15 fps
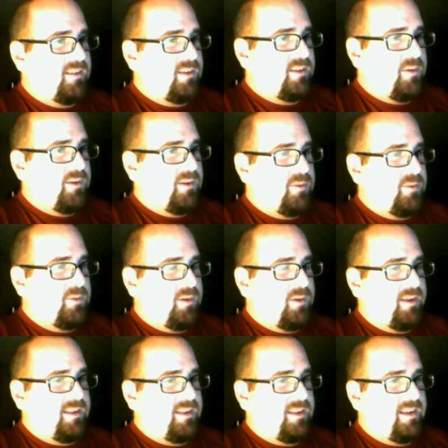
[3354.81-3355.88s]
going to work
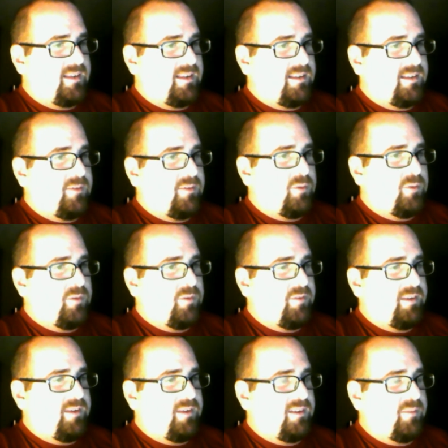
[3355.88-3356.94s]
at the next level when
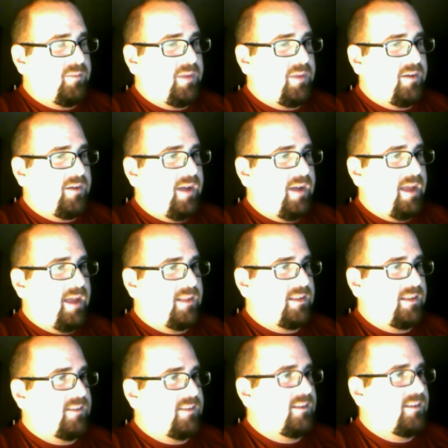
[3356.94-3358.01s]
facing better
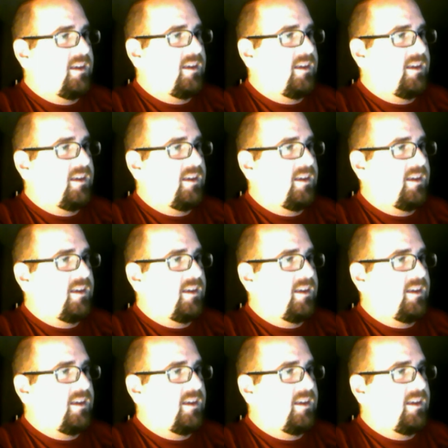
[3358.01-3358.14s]
athletes.